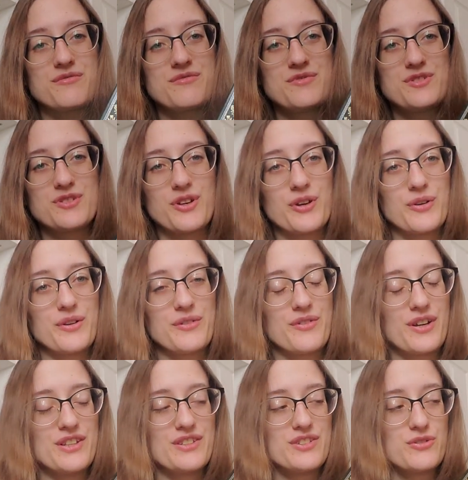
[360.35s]
So if
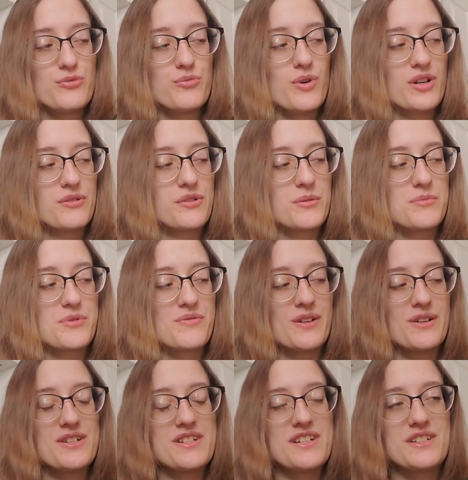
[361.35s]
I do want Grimm's
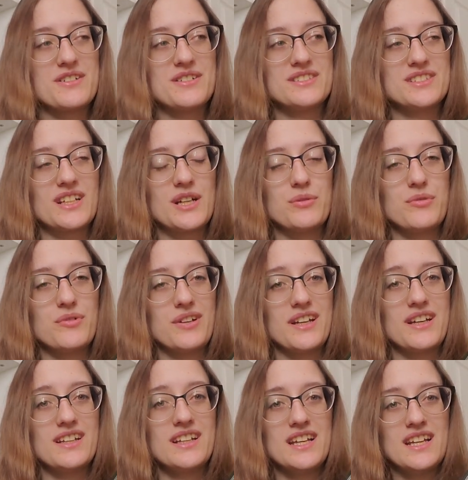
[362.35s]
Fairy Tales, I will
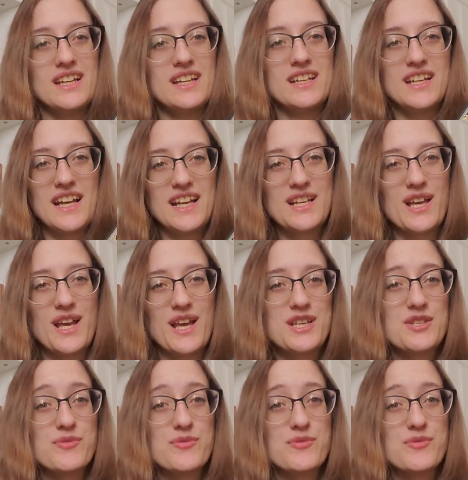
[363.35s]
get a